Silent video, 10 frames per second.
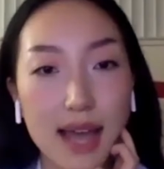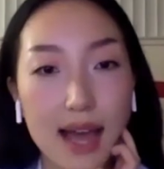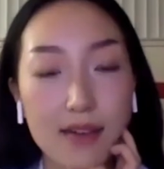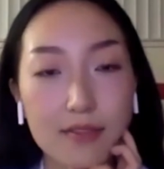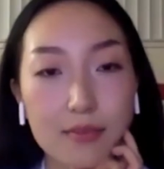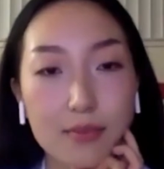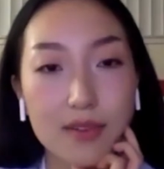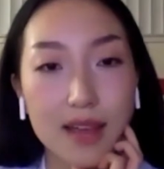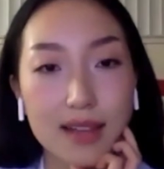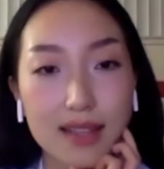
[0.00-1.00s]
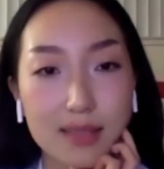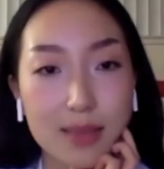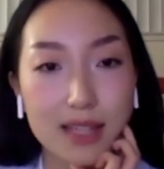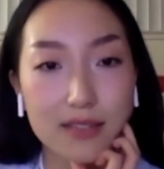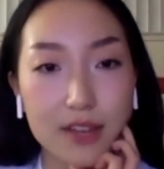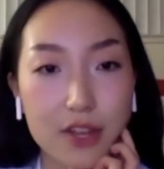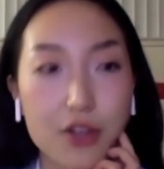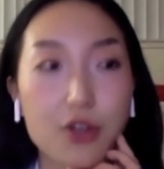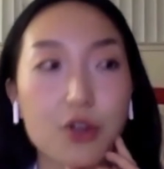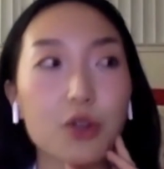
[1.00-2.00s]
have provided that space for
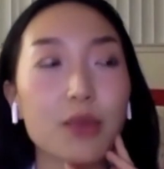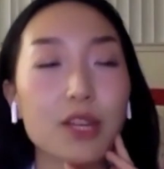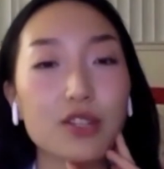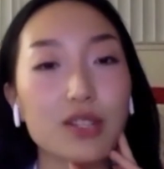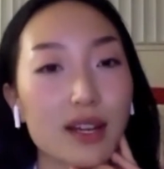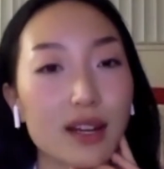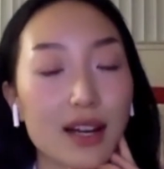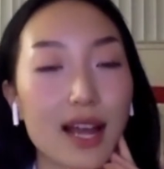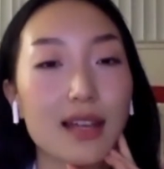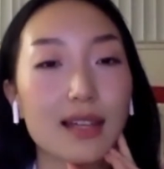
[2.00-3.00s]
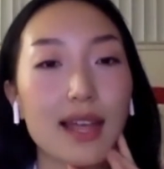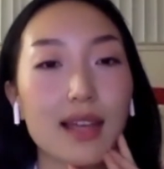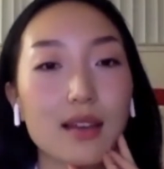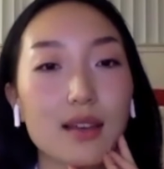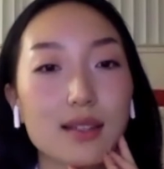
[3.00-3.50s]
you, made you dinner, and like